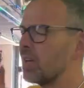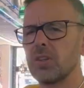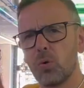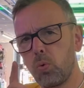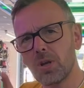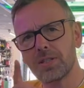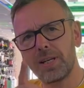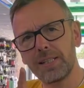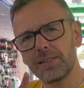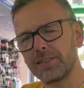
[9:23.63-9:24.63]
there was a
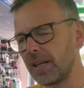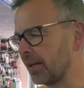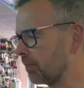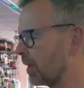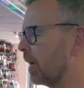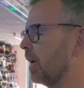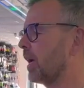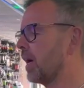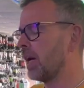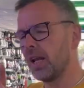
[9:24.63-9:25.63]
little thing.
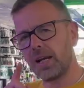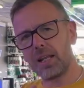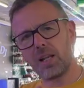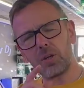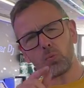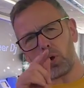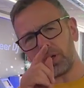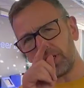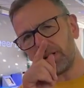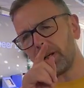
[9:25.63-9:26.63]

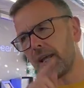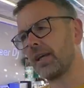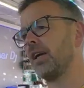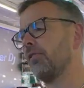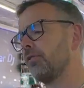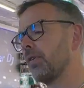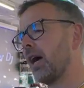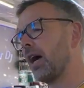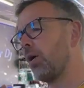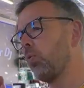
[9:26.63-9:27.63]
One little negative.
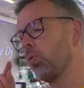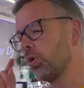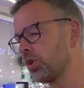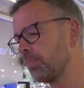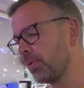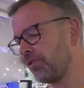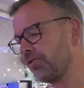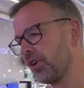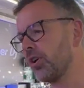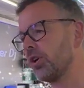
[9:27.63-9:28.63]
I would have
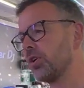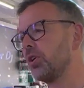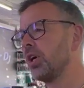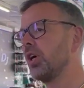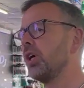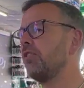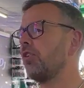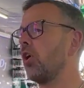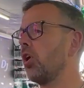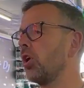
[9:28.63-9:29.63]
preferred if
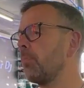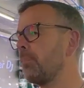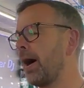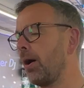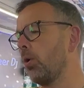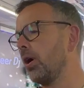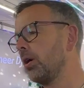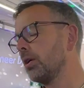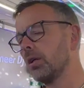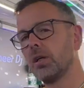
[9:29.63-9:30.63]
all the
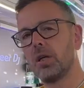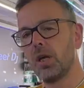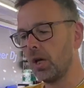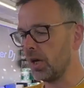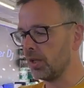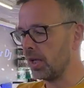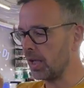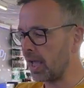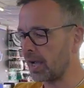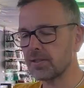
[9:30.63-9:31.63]
power and
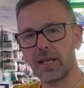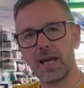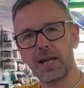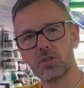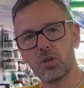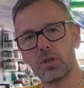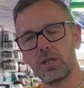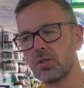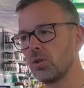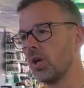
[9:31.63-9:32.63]
the XLR
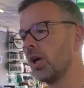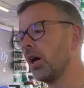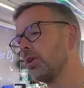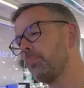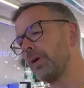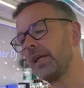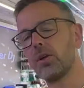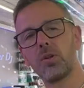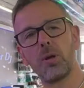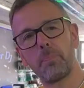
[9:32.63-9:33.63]
sockets had been
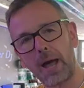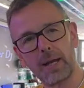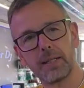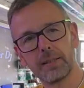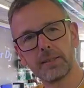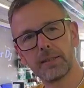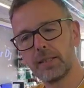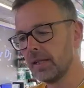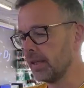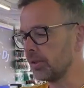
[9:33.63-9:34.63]
on the back.
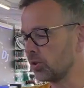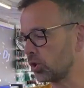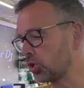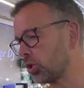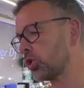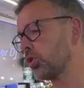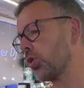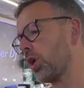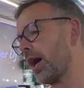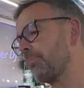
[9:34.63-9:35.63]
Just
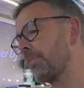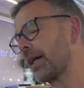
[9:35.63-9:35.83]
so my